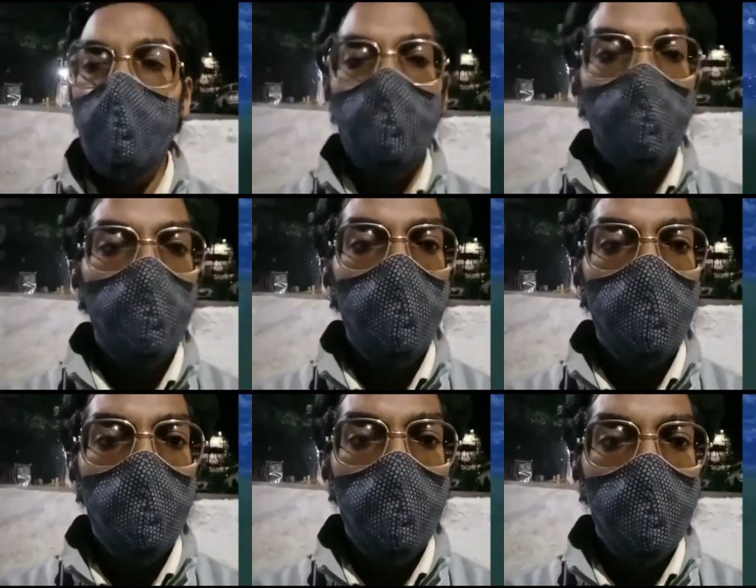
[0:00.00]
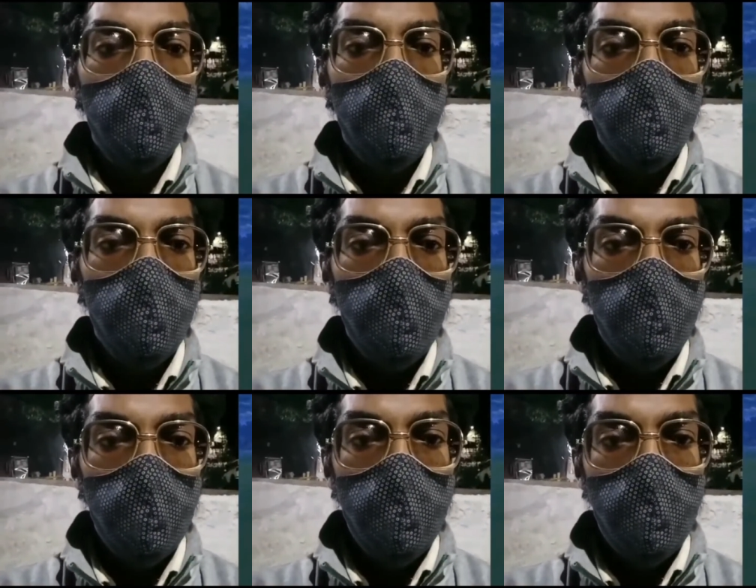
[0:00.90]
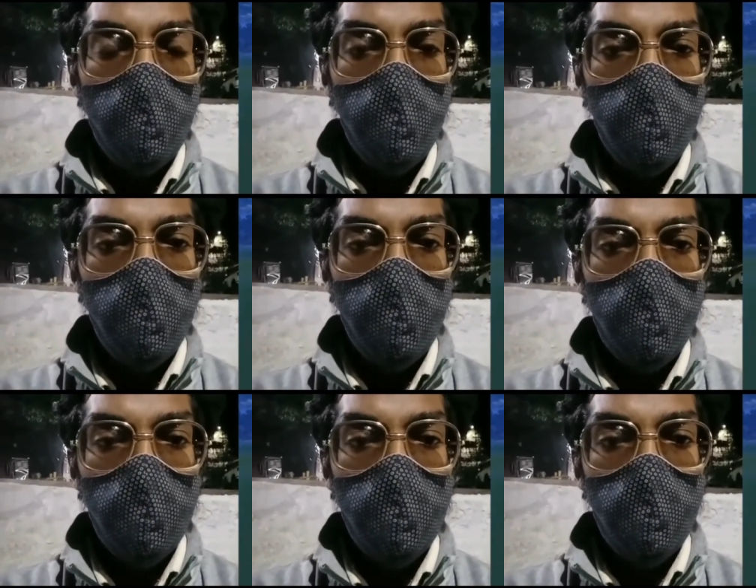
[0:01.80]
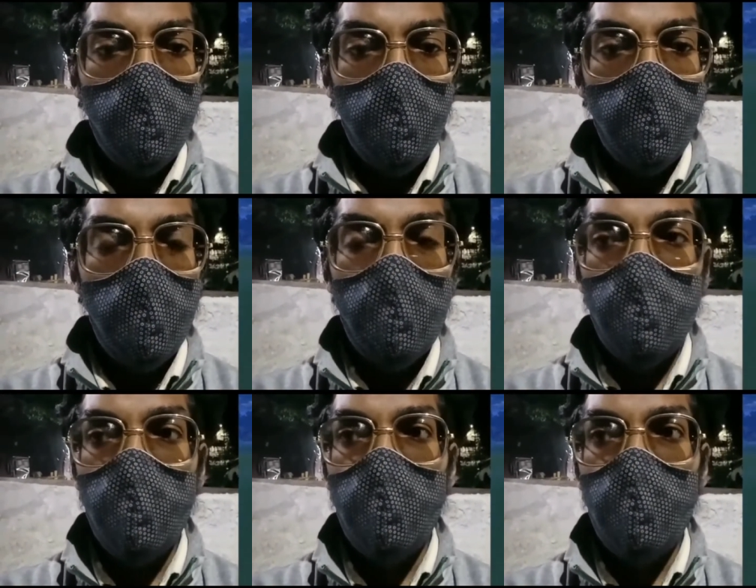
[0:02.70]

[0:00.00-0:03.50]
A back throw, one, two, and